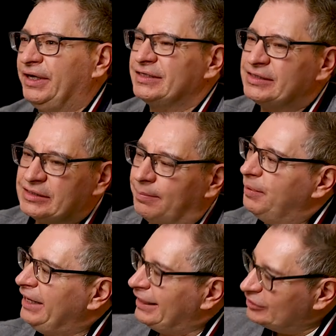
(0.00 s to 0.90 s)
because
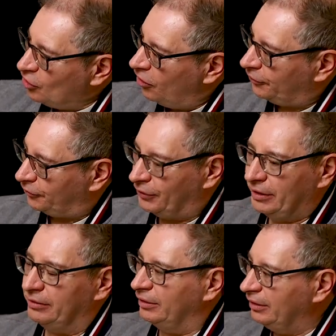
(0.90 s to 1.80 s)
somebody had taught her
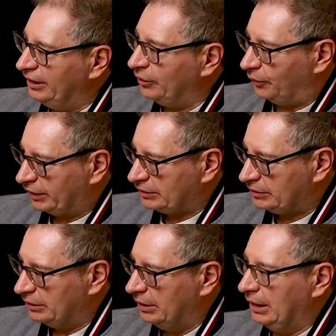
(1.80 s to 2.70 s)
the
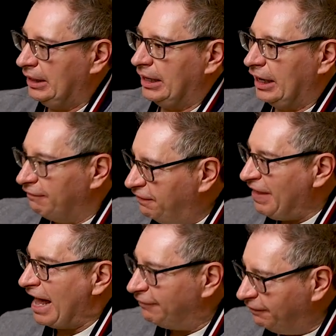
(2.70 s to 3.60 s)
lyrics mm-hmm. of
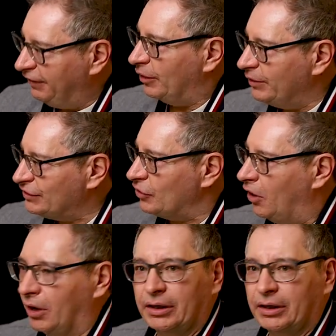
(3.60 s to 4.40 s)
that very song.